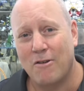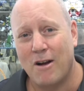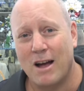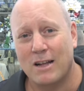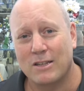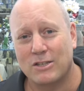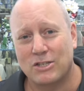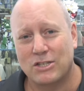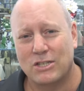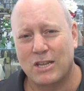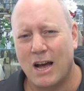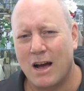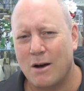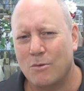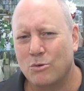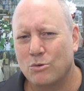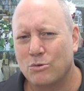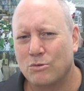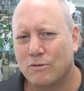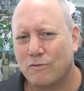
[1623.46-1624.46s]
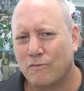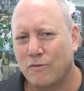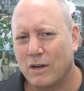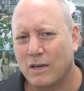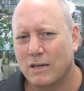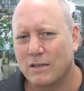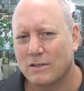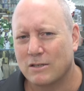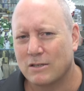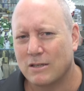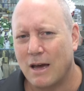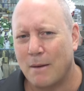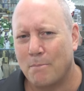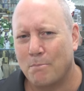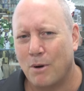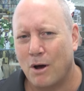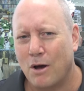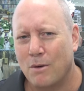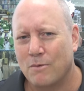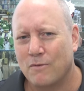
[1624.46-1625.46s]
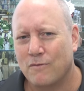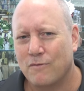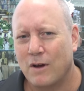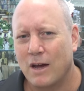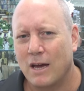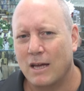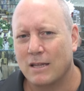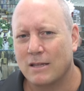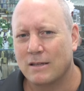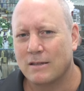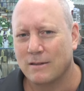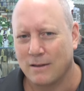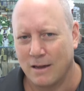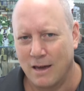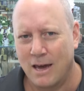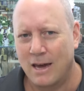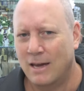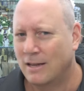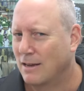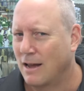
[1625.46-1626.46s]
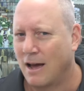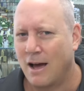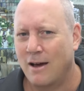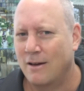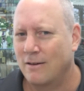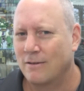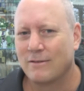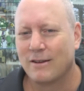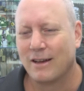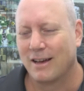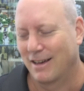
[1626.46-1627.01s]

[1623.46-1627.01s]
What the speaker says: art Star Wars figures? That Boba Fett? Yeah, no?